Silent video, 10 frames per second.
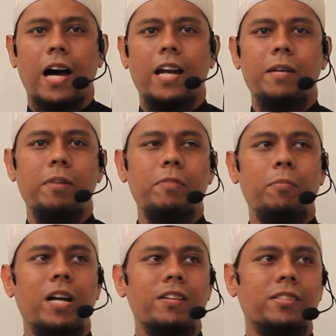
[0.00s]
Al-Imam
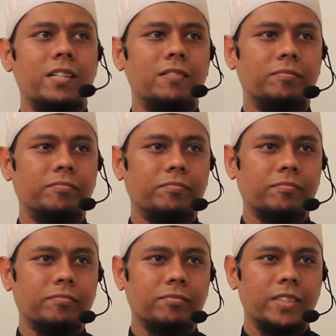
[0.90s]
Abu Hassan,
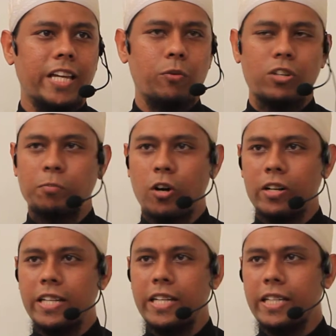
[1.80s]
he was born
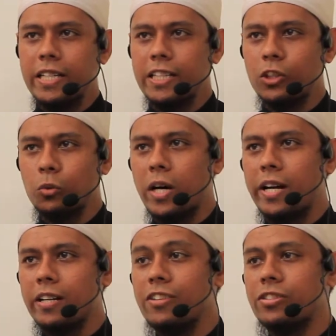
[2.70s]
in the year
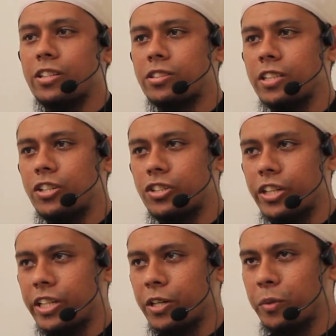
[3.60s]
260
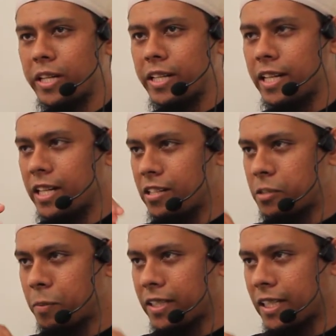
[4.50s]
Hijriya, within
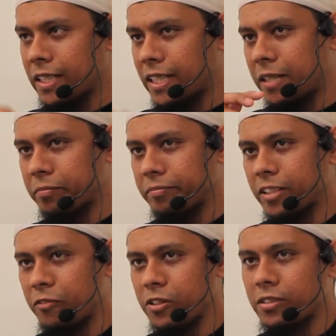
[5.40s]
this particular time,
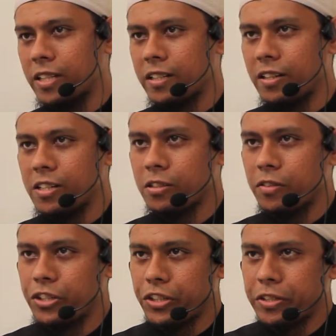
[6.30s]
the first 300 years of
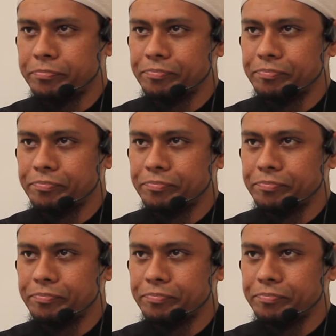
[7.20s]
Hijrah.